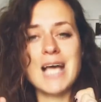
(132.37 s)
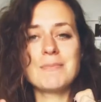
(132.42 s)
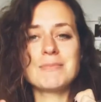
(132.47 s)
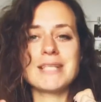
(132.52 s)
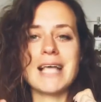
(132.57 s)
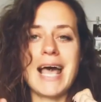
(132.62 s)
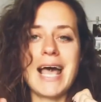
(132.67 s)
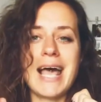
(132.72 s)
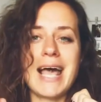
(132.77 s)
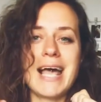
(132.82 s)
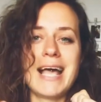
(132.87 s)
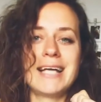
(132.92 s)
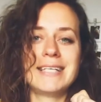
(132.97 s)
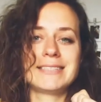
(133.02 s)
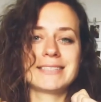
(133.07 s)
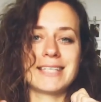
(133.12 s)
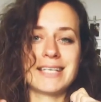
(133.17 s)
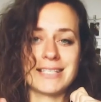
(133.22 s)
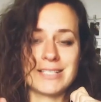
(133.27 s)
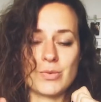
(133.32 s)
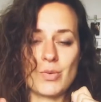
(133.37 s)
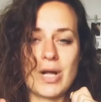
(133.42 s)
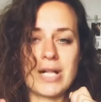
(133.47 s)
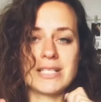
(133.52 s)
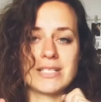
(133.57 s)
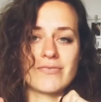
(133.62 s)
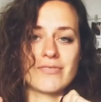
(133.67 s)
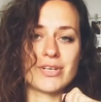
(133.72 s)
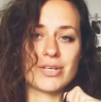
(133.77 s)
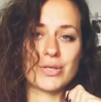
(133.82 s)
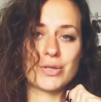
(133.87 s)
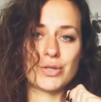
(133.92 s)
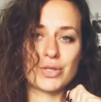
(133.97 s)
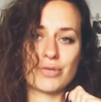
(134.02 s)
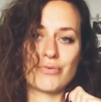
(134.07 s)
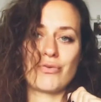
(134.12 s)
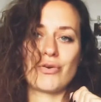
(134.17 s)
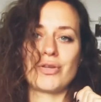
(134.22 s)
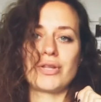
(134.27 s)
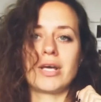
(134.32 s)
and as well it's very good for
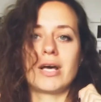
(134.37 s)
the